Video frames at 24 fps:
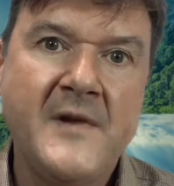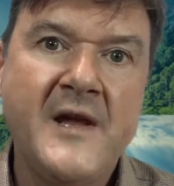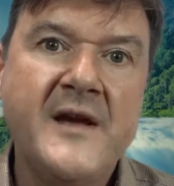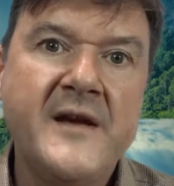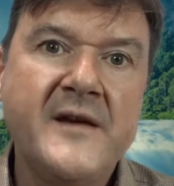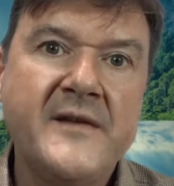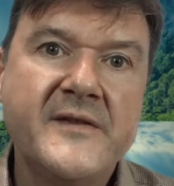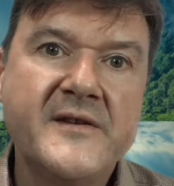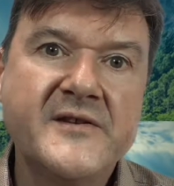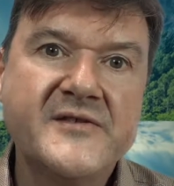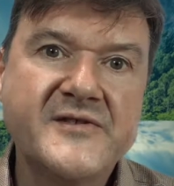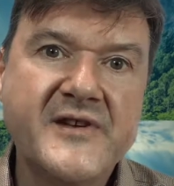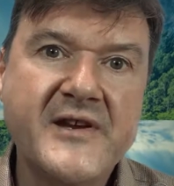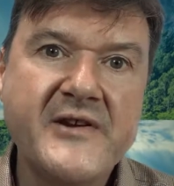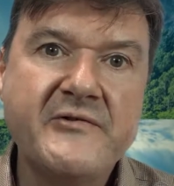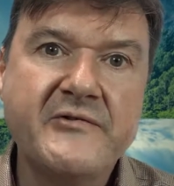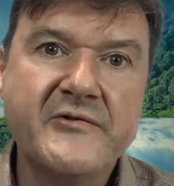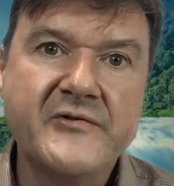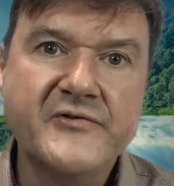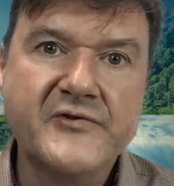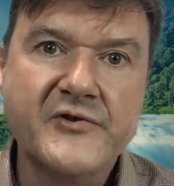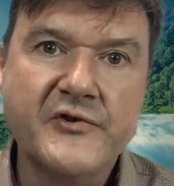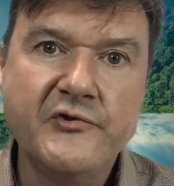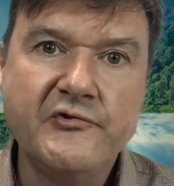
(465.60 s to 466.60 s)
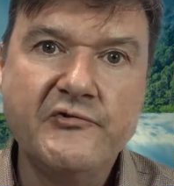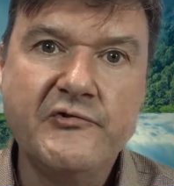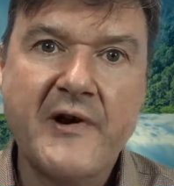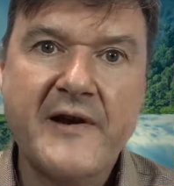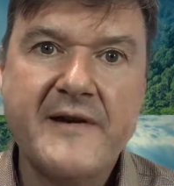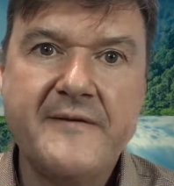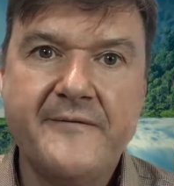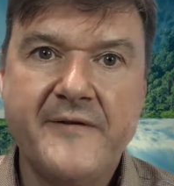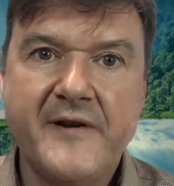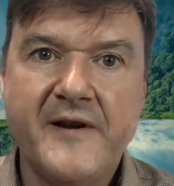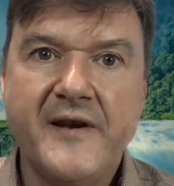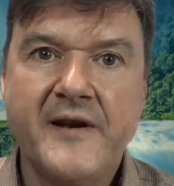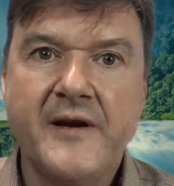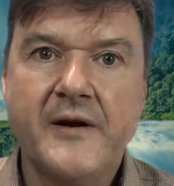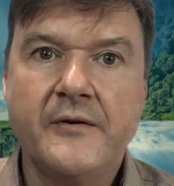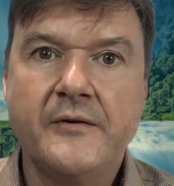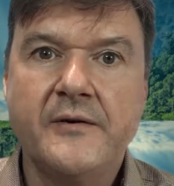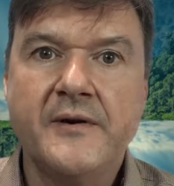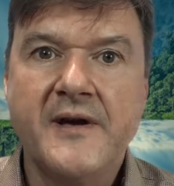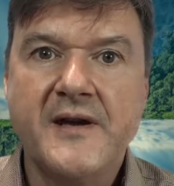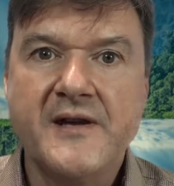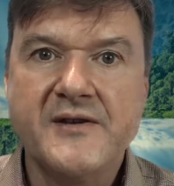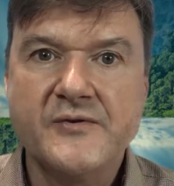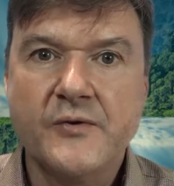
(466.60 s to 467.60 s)
The secret to great
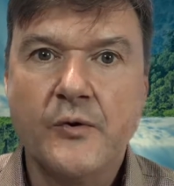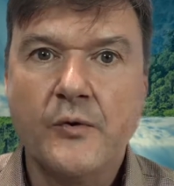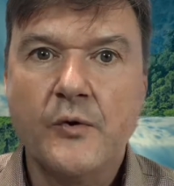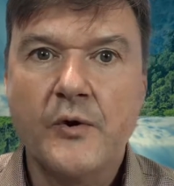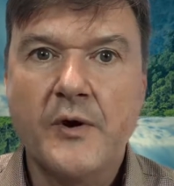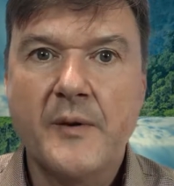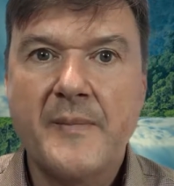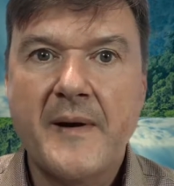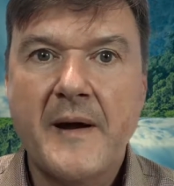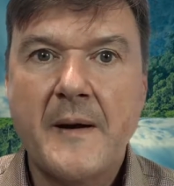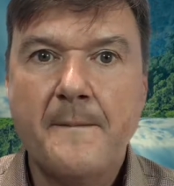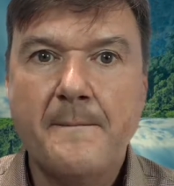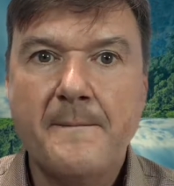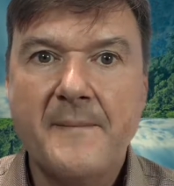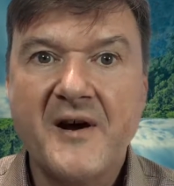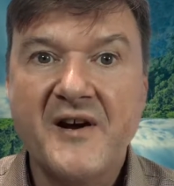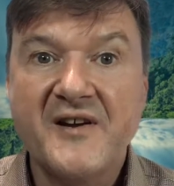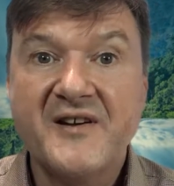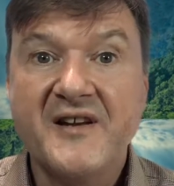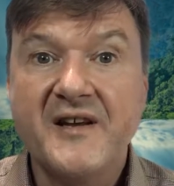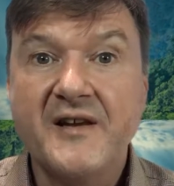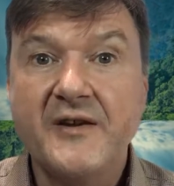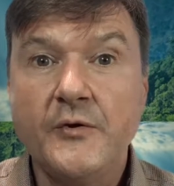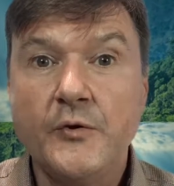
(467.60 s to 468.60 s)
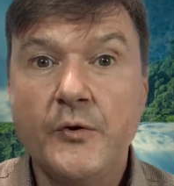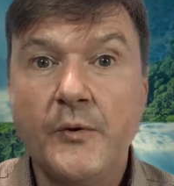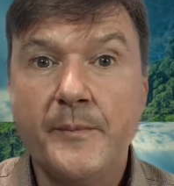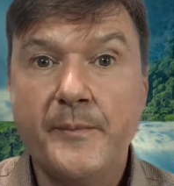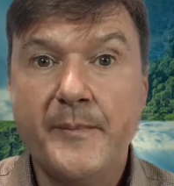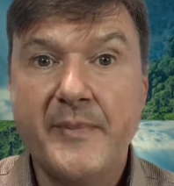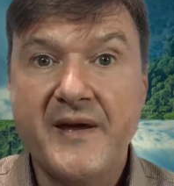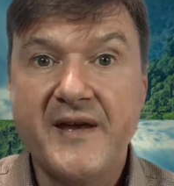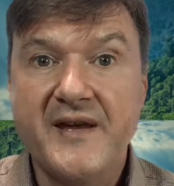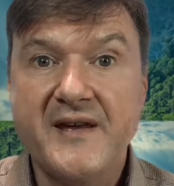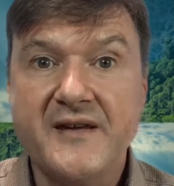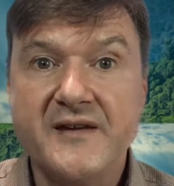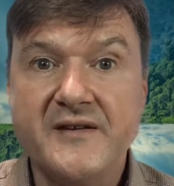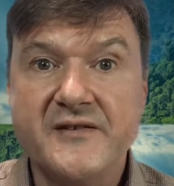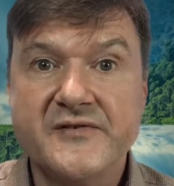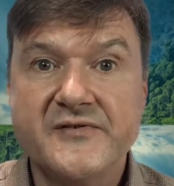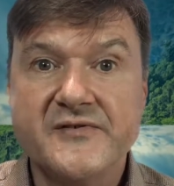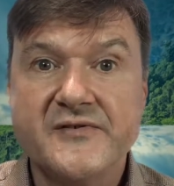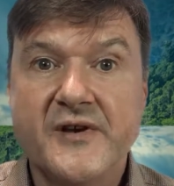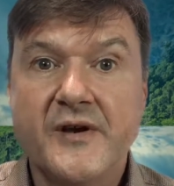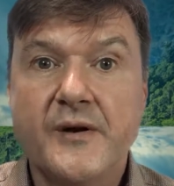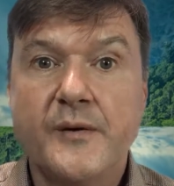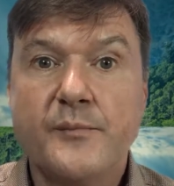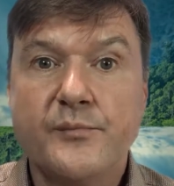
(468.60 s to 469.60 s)
video is all about minding your
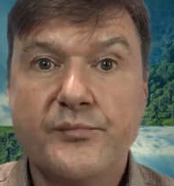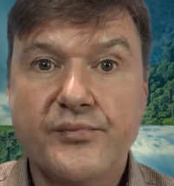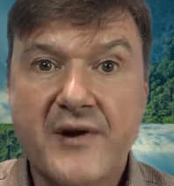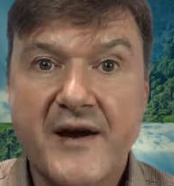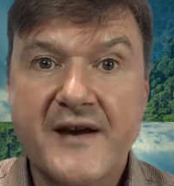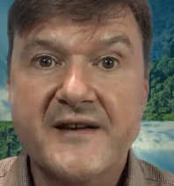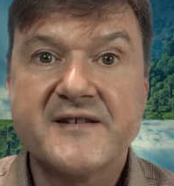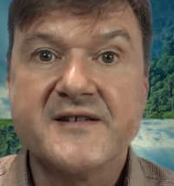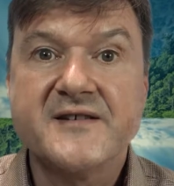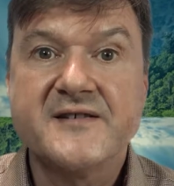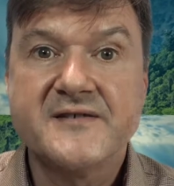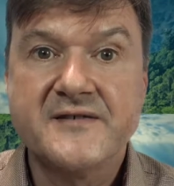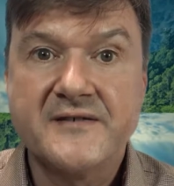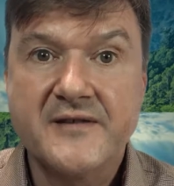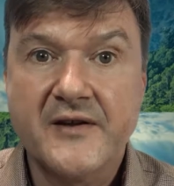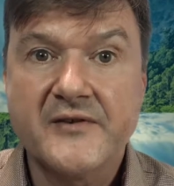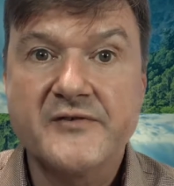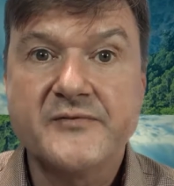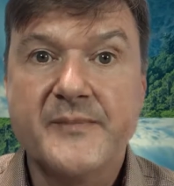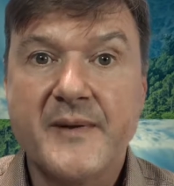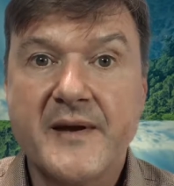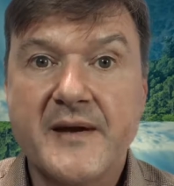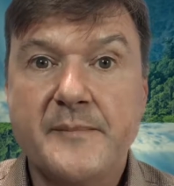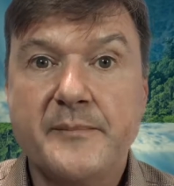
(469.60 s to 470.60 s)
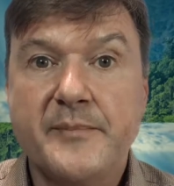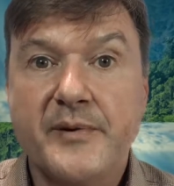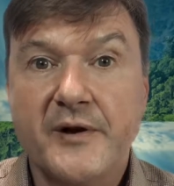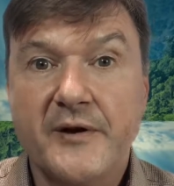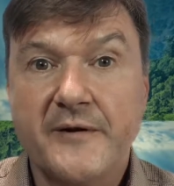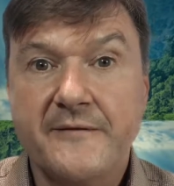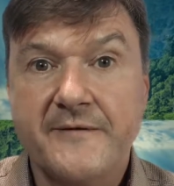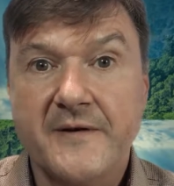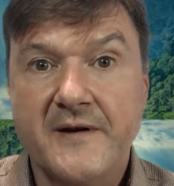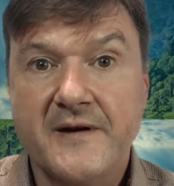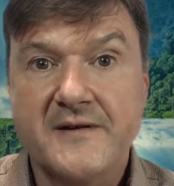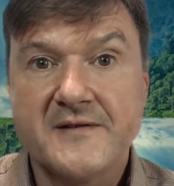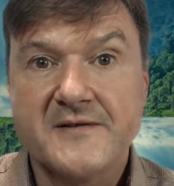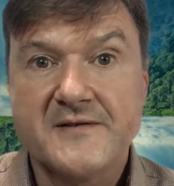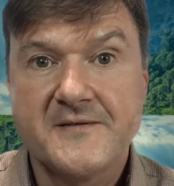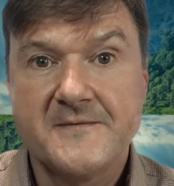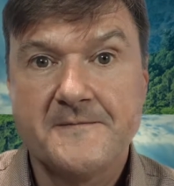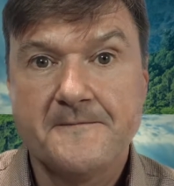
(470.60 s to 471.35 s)
P's. Practice does make perfect.